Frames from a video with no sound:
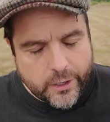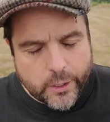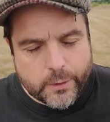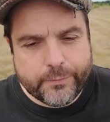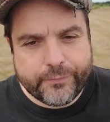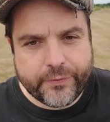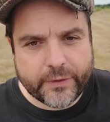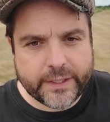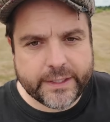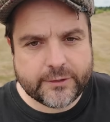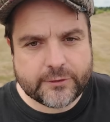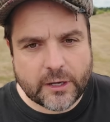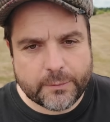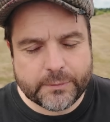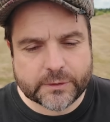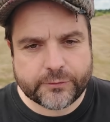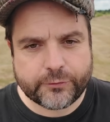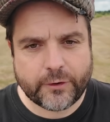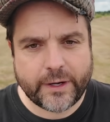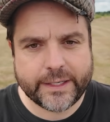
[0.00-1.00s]
hopefully
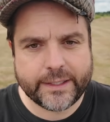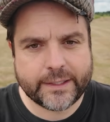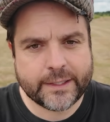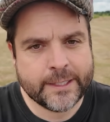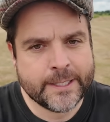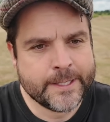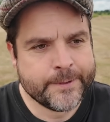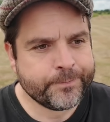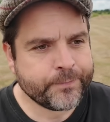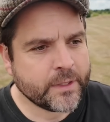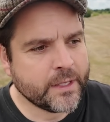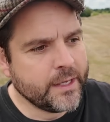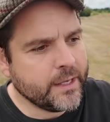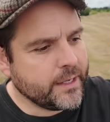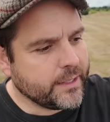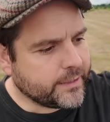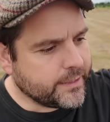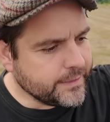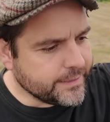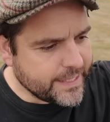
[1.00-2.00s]
Thomas Frank
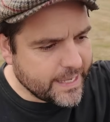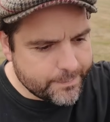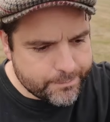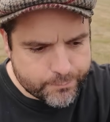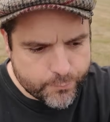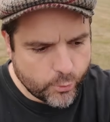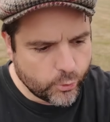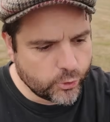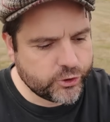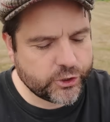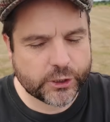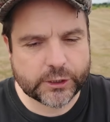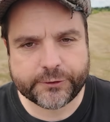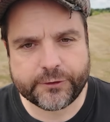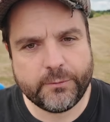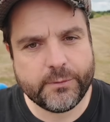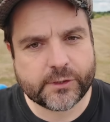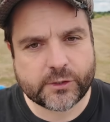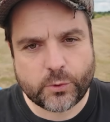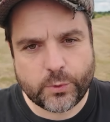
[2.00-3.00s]
can get more juice
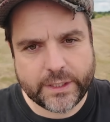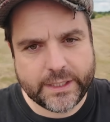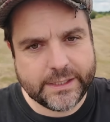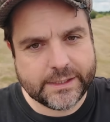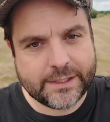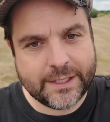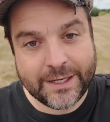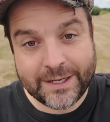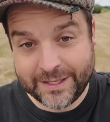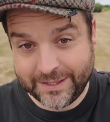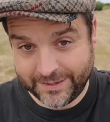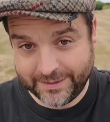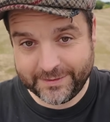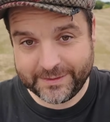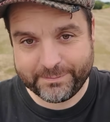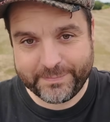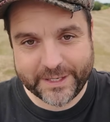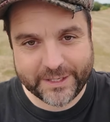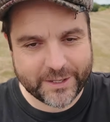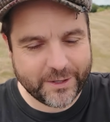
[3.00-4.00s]
from the squeeze,
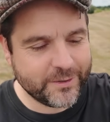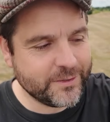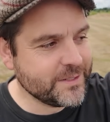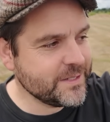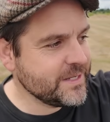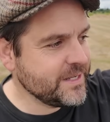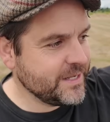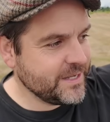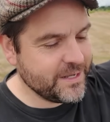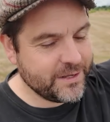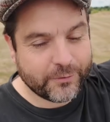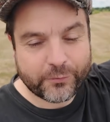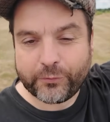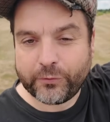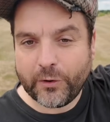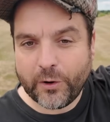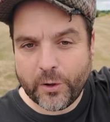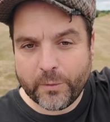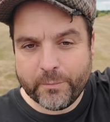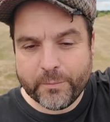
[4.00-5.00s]
bingo,
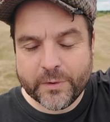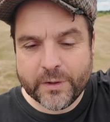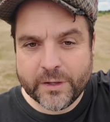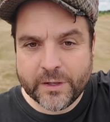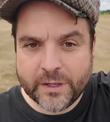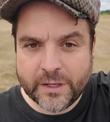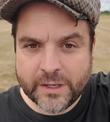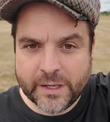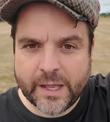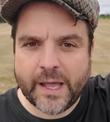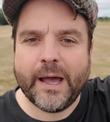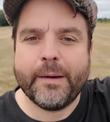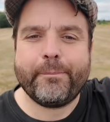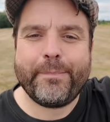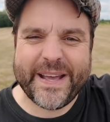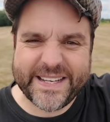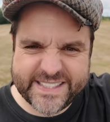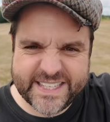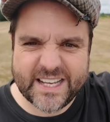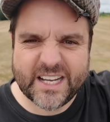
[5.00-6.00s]
from a
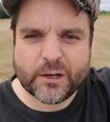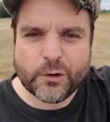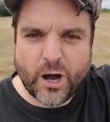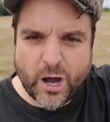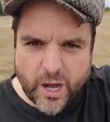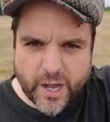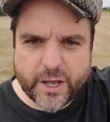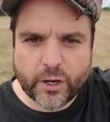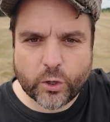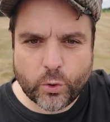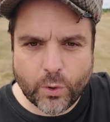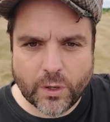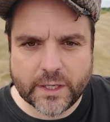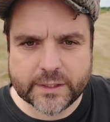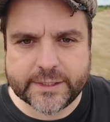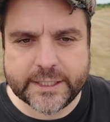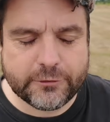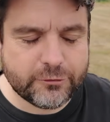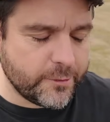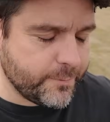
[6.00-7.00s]
better, higher
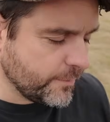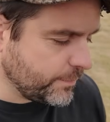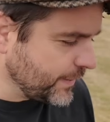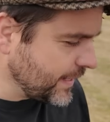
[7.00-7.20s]
quality group of